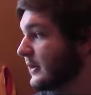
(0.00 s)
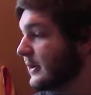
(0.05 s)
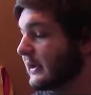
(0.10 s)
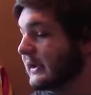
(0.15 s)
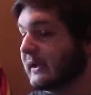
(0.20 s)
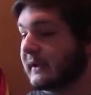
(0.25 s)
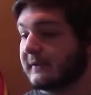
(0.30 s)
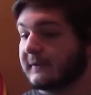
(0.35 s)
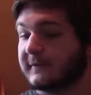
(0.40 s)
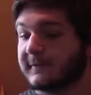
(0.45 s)

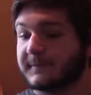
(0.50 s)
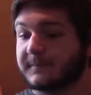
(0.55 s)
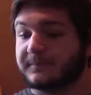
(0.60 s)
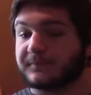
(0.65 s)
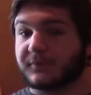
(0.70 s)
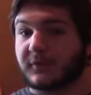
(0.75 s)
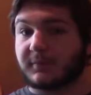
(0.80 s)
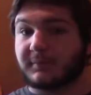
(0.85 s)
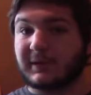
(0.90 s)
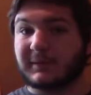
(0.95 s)
And
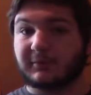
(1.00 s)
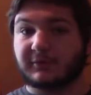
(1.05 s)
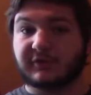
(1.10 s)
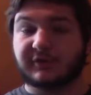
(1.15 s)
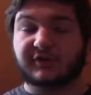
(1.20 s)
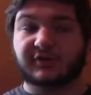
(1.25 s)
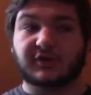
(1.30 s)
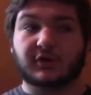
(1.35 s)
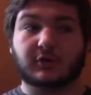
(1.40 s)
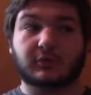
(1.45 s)
people need
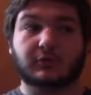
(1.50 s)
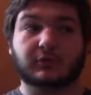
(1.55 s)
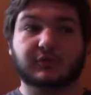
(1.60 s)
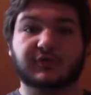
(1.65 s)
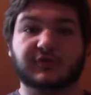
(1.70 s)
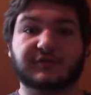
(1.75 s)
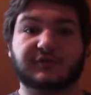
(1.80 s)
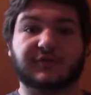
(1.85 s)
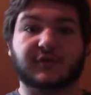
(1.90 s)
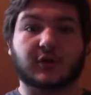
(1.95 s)
to know who's
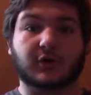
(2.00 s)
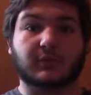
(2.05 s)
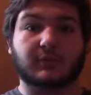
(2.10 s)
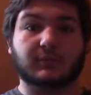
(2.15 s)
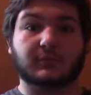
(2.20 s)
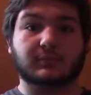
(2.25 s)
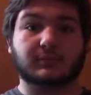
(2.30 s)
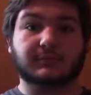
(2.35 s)
at fault,